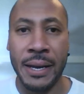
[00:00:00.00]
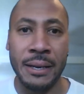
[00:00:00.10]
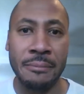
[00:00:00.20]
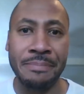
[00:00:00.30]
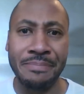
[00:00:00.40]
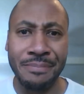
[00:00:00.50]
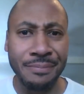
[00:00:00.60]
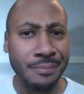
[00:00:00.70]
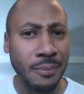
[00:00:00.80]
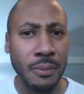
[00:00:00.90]
and
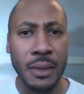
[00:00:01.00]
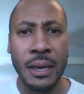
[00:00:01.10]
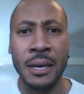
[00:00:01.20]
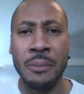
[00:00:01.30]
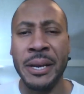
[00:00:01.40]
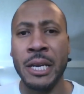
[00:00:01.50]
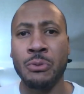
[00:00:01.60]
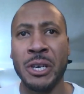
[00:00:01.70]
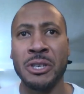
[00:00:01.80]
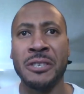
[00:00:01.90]

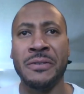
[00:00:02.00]
comedian Ricky